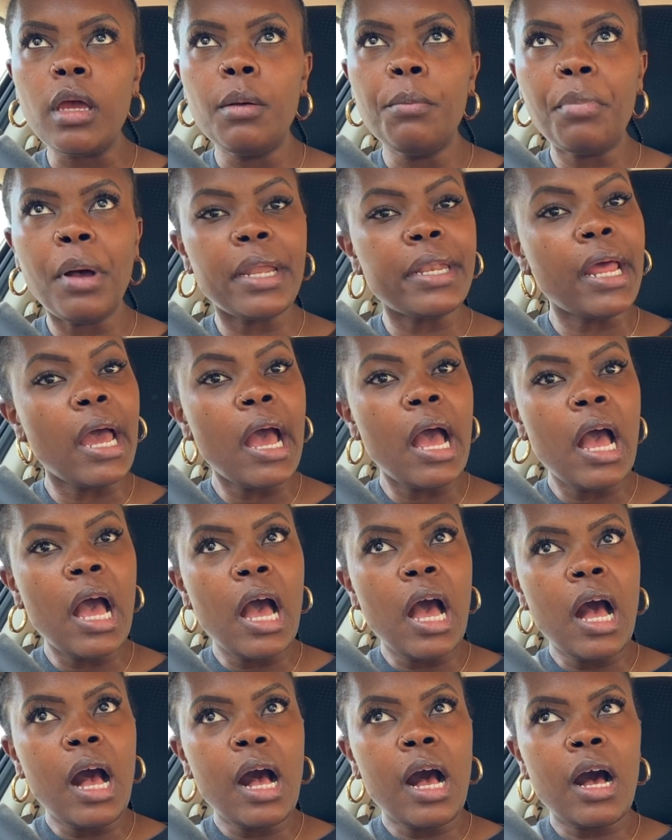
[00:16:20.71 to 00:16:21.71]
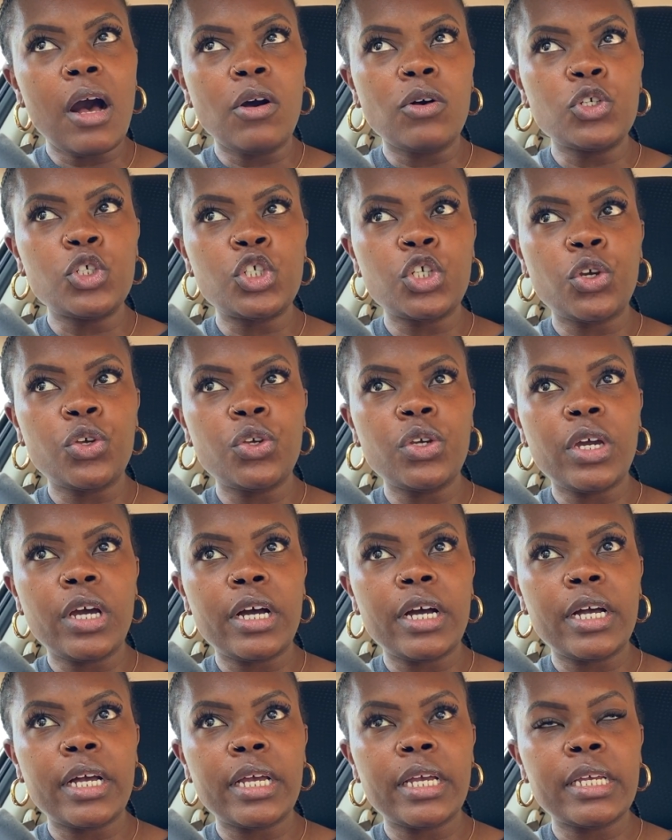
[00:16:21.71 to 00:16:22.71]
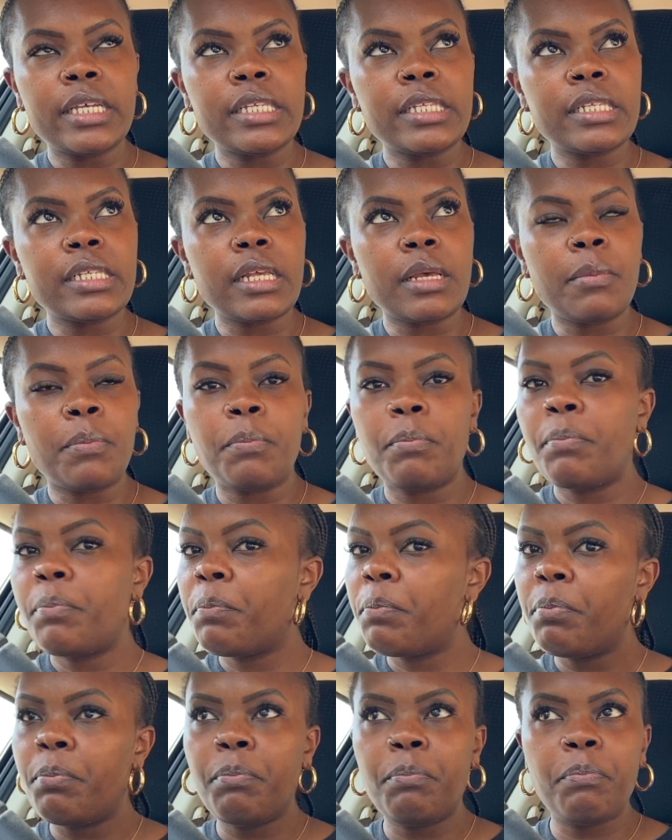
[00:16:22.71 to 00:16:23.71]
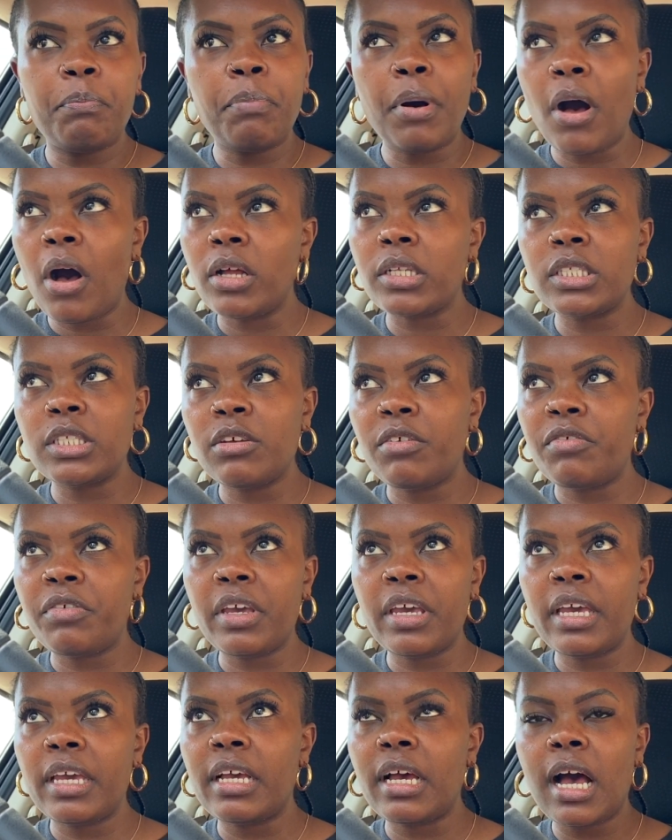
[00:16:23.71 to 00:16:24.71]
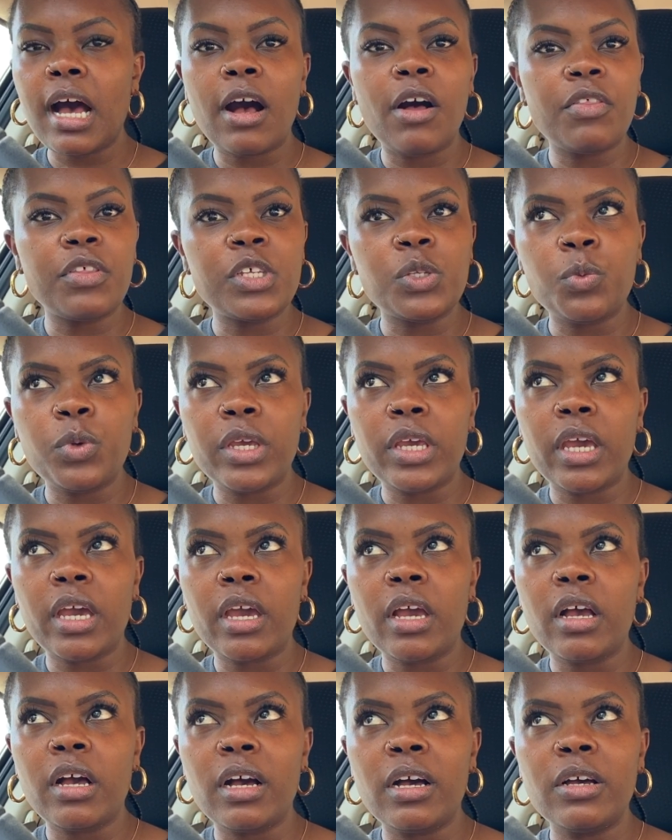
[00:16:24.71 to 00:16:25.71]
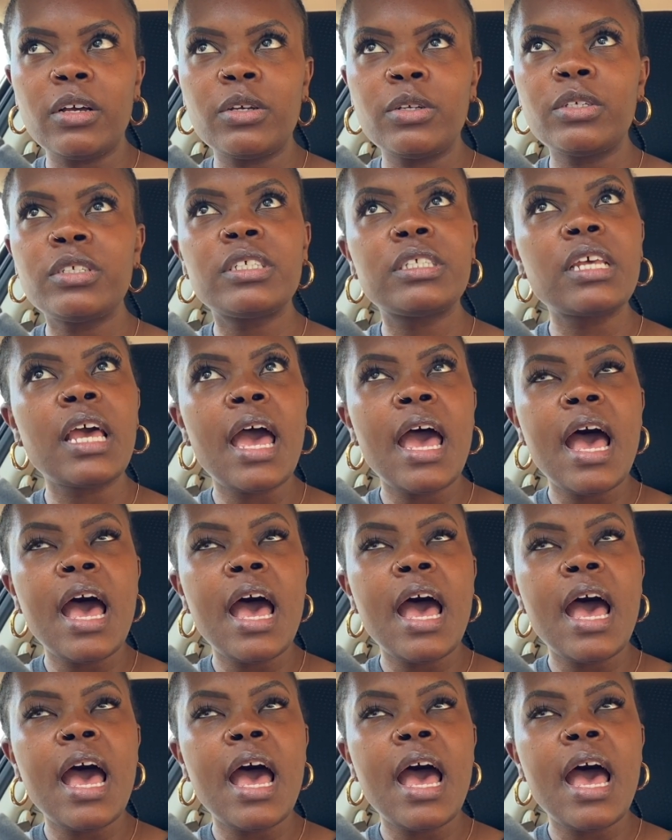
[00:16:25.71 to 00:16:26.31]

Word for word: but i'll show you guys parts of it how this weekend goes